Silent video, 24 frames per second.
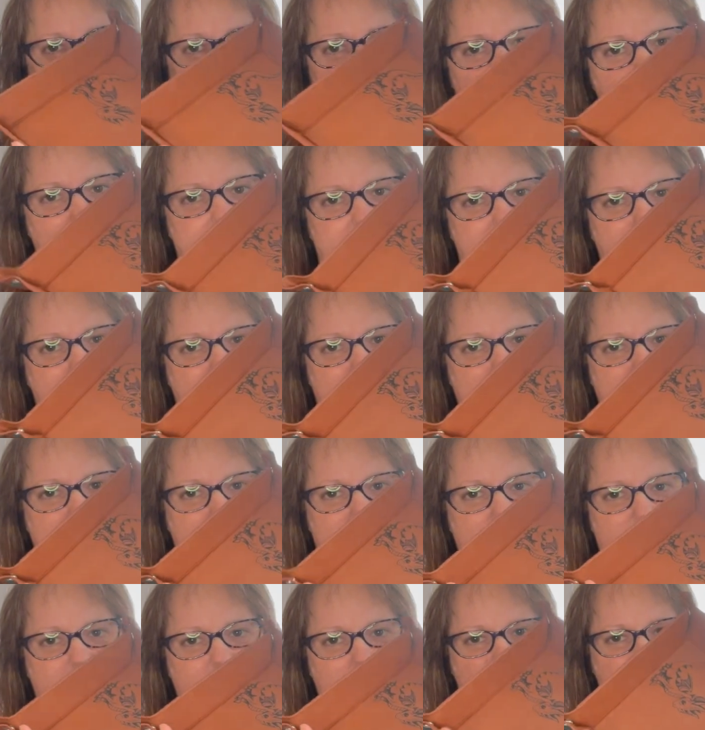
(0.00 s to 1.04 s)
lot of these
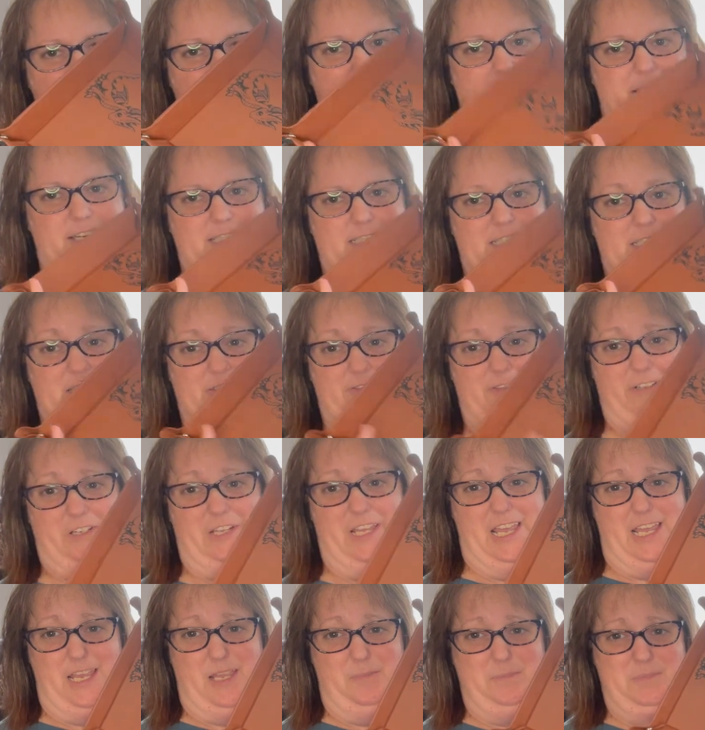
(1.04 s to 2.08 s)
in different sizes for
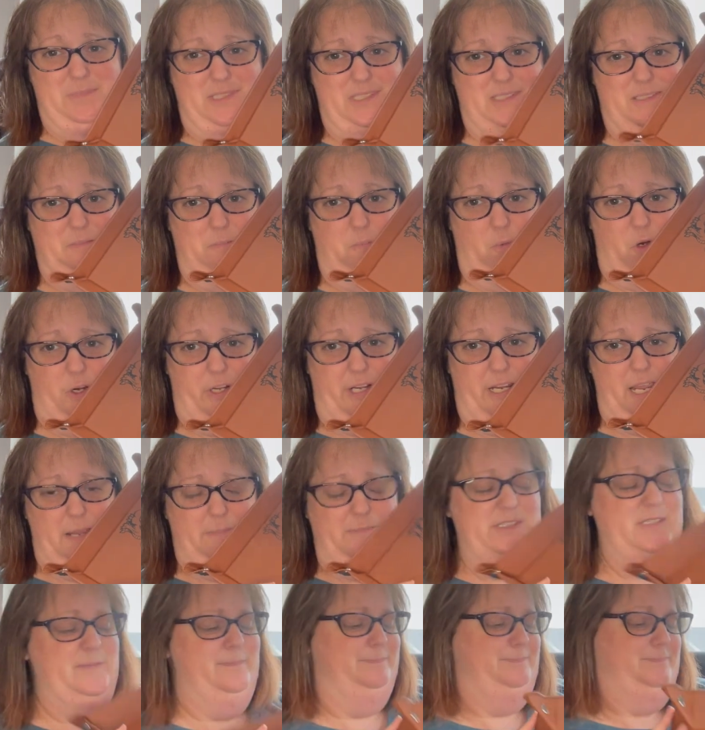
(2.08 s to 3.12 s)
games, board
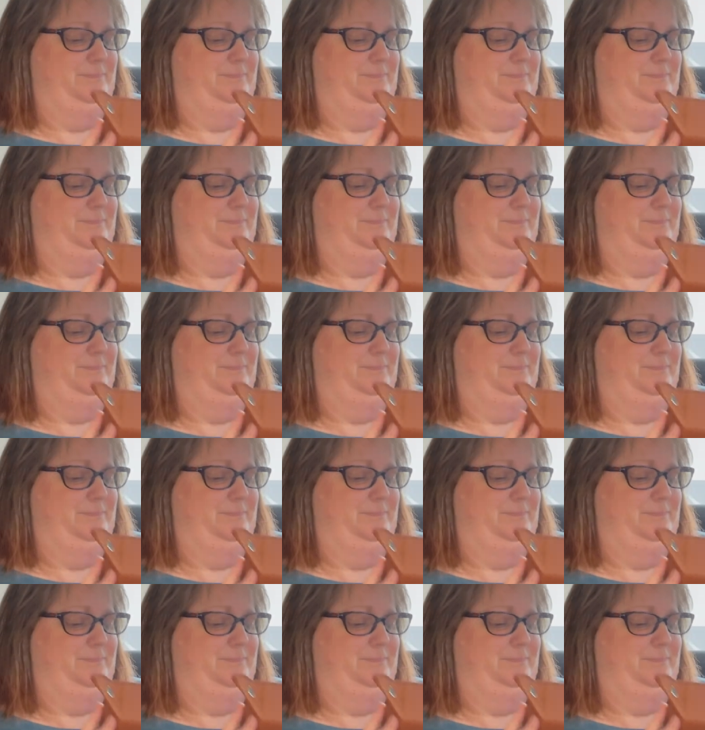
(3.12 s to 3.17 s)
games.